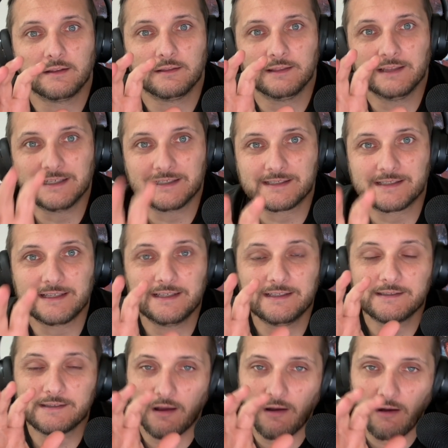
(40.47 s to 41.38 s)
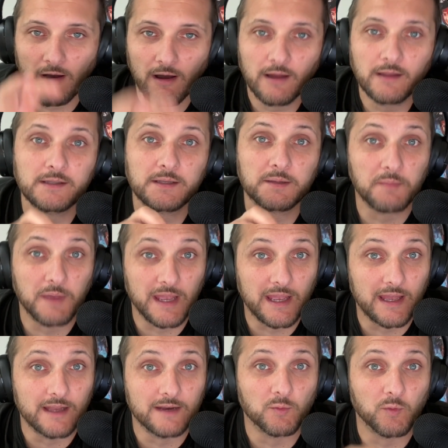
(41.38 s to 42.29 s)
listings on
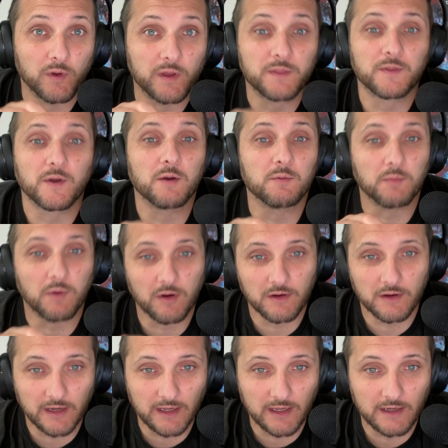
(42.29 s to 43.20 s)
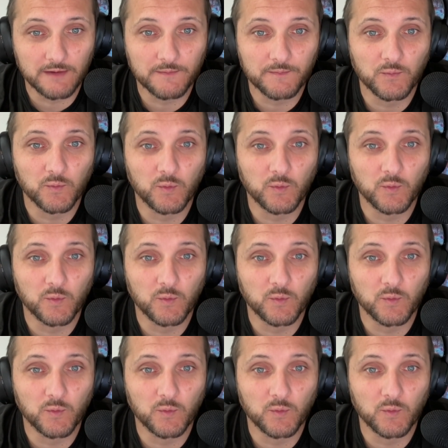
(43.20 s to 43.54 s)
demand with our marketing,